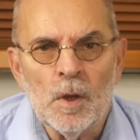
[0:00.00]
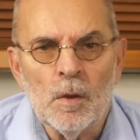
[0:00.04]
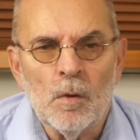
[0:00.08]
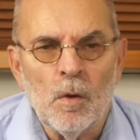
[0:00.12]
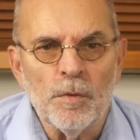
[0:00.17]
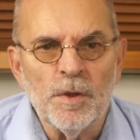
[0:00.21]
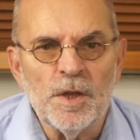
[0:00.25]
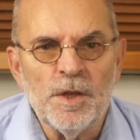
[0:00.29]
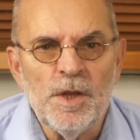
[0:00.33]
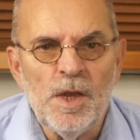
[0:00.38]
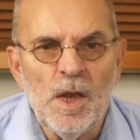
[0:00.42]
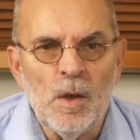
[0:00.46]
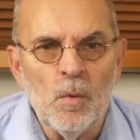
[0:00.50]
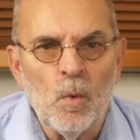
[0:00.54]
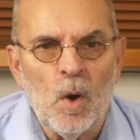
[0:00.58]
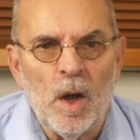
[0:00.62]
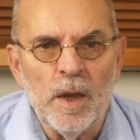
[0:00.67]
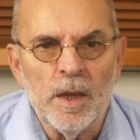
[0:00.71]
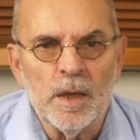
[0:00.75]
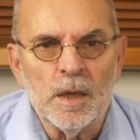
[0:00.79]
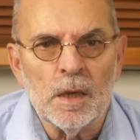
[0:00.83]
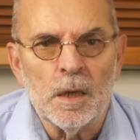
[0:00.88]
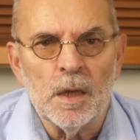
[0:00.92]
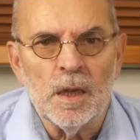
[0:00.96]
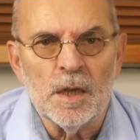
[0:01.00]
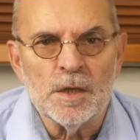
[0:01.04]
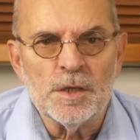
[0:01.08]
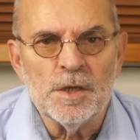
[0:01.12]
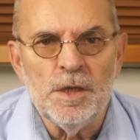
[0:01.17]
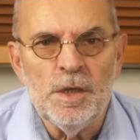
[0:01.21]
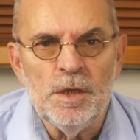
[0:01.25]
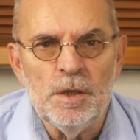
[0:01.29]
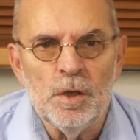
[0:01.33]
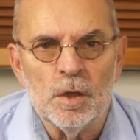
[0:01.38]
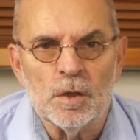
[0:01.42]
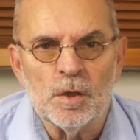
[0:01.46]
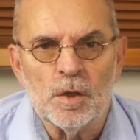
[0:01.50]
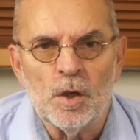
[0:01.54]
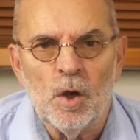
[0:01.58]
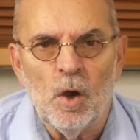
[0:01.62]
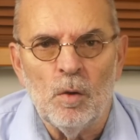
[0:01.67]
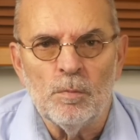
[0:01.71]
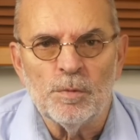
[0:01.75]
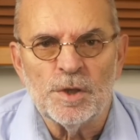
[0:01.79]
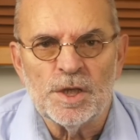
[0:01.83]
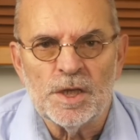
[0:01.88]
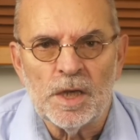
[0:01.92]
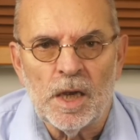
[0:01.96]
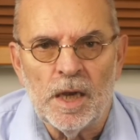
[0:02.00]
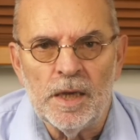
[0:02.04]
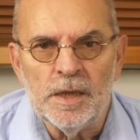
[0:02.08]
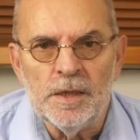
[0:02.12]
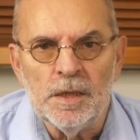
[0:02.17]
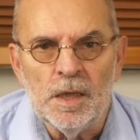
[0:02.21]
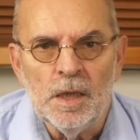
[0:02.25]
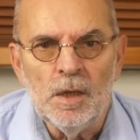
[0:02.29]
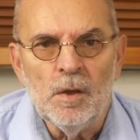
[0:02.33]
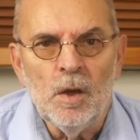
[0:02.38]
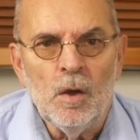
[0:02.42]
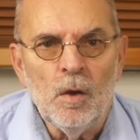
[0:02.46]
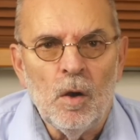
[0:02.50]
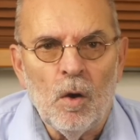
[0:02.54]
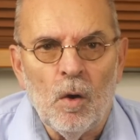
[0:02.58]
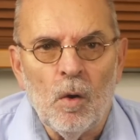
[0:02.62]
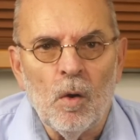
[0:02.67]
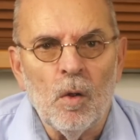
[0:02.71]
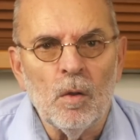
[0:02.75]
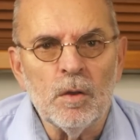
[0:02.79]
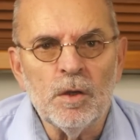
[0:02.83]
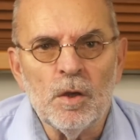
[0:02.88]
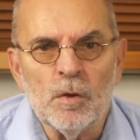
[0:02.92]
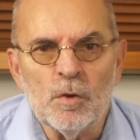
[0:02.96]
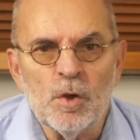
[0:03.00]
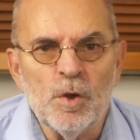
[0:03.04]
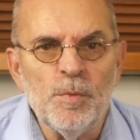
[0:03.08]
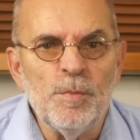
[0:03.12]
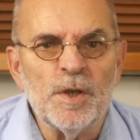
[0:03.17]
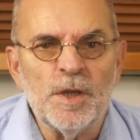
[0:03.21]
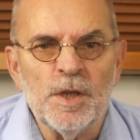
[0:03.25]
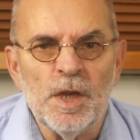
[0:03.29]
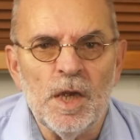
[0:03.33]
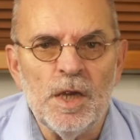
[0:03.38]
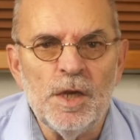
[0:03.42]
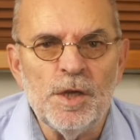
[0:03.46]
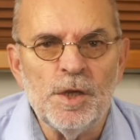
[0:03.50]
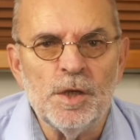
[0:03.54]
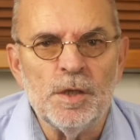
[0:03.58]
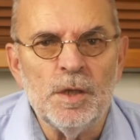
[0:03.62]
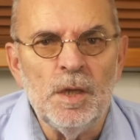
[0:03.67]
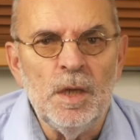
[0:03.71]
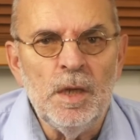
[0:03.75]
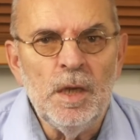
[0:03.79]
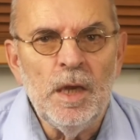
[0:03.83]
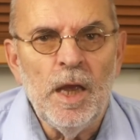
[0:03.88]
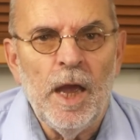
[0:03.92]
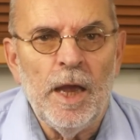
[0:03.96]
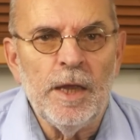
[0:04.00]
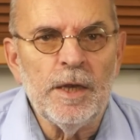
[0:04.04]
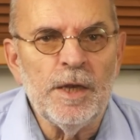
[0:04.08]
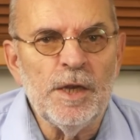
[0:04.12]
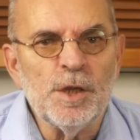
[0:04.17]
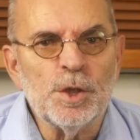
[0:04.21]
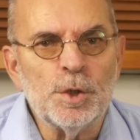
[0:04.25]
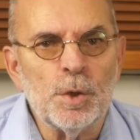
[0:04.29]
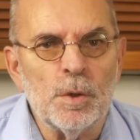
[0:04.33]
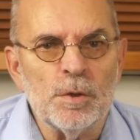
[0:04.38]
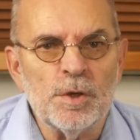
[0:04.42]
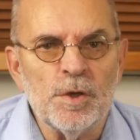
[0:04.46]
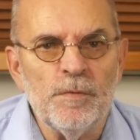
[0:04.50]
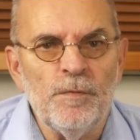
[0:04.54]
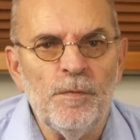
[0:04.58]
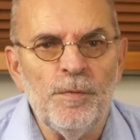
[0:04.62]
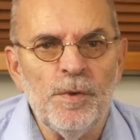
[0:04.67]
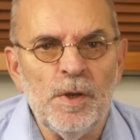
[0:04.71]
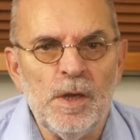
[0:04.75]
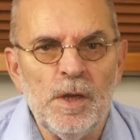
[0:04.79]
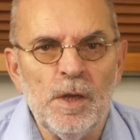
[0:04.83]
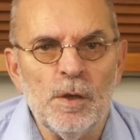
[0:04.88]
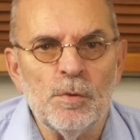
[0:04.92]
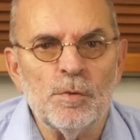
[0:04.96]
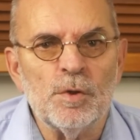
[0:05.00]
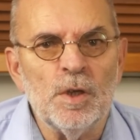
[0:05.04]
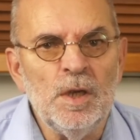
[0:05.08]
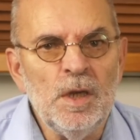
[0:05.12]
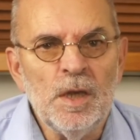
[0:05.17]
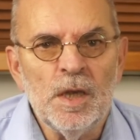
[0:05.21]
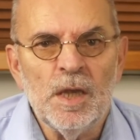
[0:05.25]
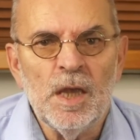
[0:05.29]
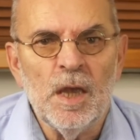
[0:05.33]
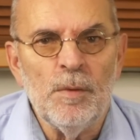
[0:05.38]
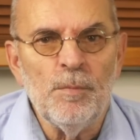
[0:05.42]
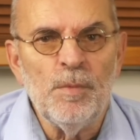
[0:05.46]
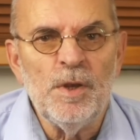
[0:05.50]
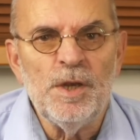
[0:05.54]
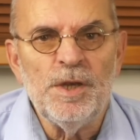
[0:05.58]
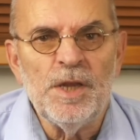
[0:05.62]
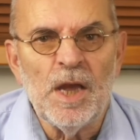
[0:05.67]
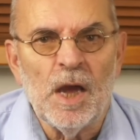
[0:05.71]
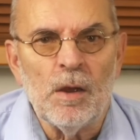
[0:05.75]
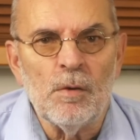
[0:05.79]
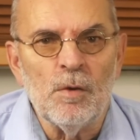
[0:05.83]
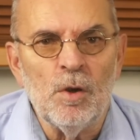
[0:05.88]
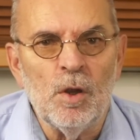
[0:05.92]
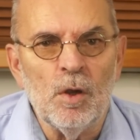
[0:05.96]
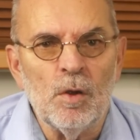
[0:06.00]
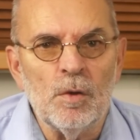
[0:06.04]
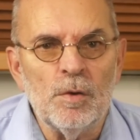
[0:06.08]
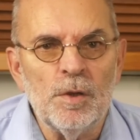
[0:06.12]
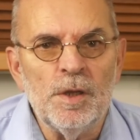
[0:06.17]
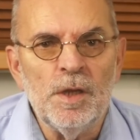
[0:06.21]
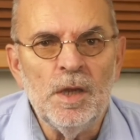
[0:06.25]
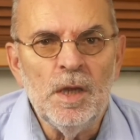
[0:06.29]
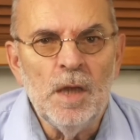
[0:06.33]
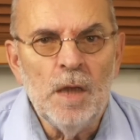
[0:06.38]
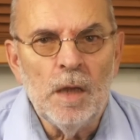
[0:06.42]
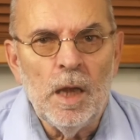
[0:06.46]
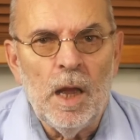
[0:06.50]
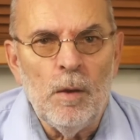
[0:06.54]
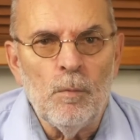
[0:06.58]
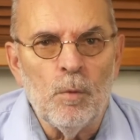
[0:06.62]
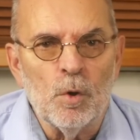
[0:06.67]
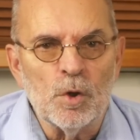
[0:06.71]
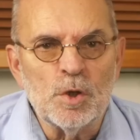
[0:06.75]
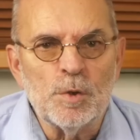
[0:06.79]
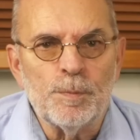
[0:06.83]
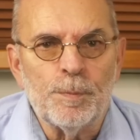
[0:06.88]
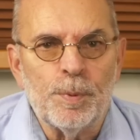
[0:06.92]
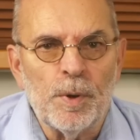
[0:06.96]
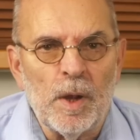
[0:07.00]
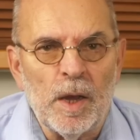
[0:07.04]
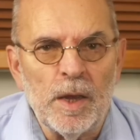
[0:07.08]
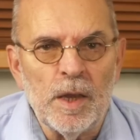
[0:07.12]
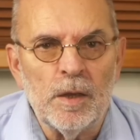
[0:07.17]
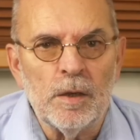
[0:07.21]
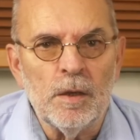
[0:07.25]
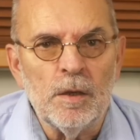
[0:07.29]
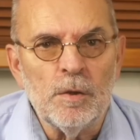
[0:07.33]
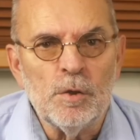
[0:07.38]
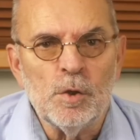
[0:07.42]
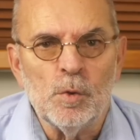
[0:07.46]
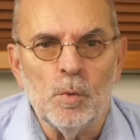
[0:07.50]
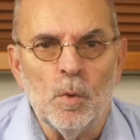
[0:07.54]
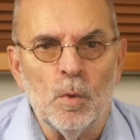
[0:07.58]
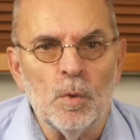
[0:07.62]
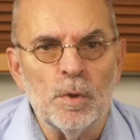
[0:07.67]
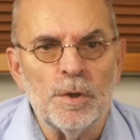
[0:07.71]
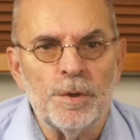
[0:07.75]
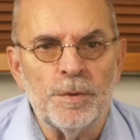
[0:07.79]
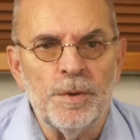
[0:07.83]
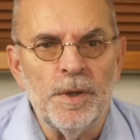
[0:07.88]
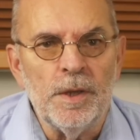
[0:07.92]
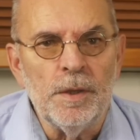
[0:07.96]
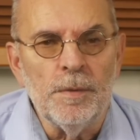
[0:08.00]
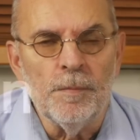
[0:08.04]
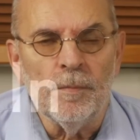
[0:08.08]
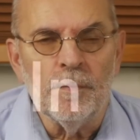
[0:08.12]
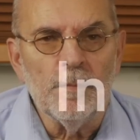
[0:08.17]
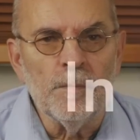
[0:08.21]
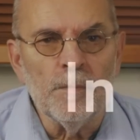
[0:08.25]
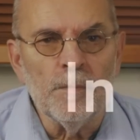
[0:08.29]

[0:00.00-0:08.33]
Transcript: On the DIYClassD.com site all documentation and instruction videos can be downloaded and watched prior to ordering.